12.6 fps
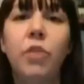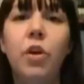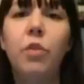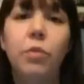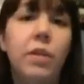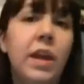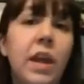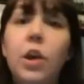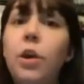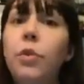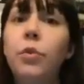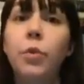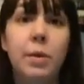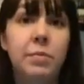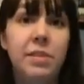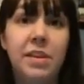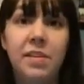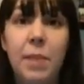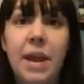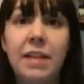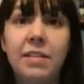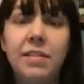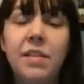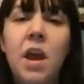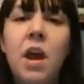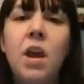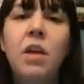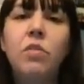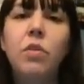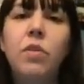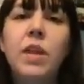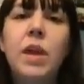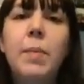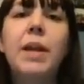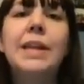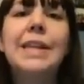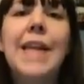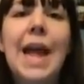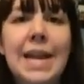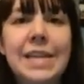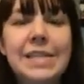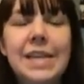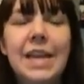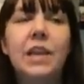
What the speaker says: to go through. They can go through empty space. So think about light